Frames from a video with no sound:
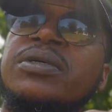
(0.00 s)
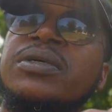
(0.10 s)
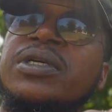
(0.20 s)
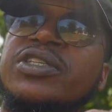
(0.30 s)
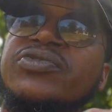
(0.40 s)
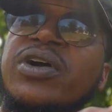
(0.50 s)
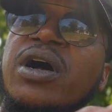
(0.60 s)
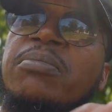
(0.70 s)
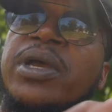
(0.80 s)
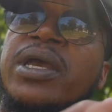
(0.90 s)
is
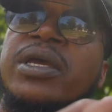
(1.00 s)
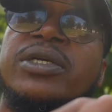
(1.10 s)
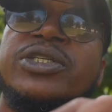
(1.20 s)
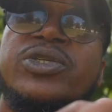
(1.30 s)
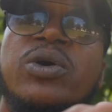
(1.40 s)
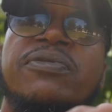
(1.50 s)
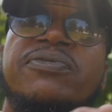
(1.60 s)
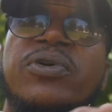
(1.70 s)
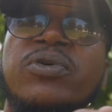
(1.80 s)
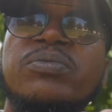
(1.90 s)
from a short
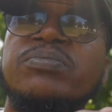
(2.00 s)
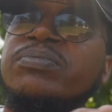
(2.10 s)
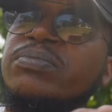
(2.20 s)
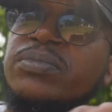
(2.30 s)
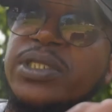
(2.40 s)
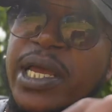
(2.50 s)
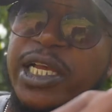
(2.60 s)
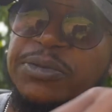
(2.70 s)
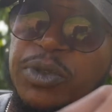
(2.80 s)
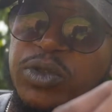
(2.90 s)
film
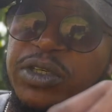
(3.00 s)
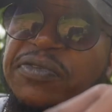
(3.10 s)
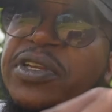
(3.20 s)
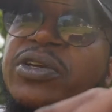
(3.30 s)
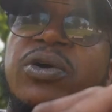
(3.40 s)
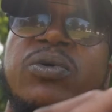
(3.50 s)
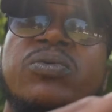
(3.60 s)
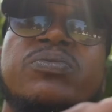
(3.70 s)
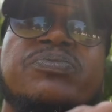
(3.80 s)
slash music video